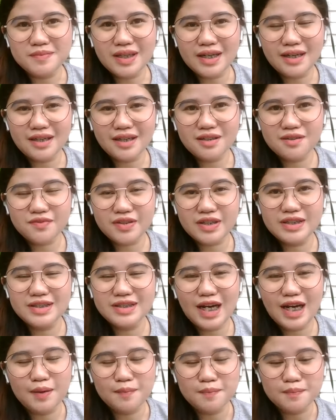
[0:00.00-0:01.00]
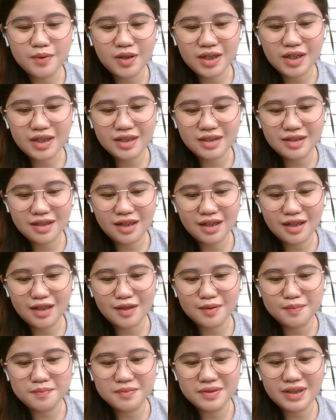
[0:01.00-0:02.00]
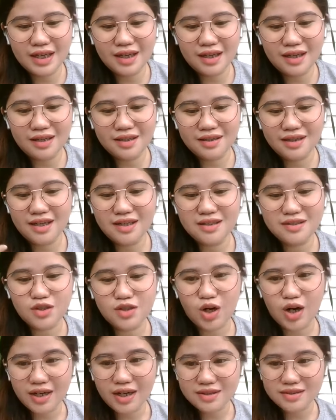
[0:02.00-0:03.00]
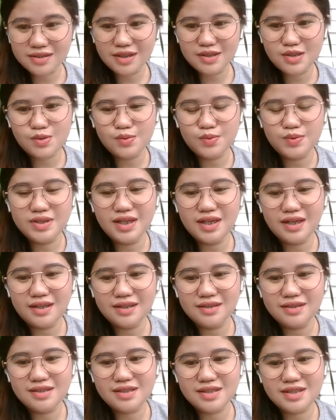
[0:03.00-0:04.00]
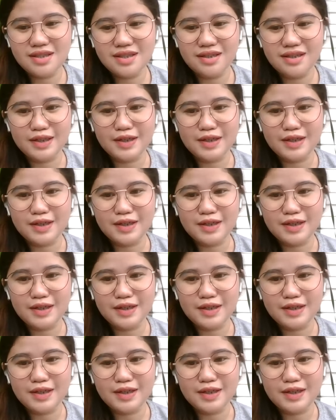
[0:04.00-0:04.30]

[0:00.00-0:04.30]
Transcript: like for example they taught the students